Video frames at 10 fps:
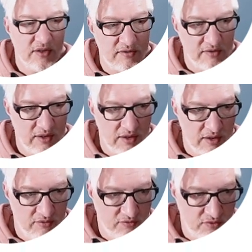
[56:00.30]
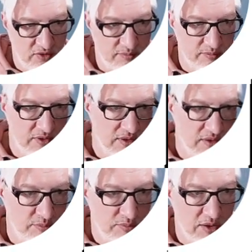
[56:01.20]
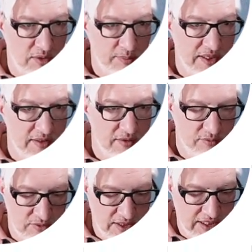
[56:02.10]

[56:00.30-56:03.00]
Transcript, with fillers: from Powerman Luke Cage.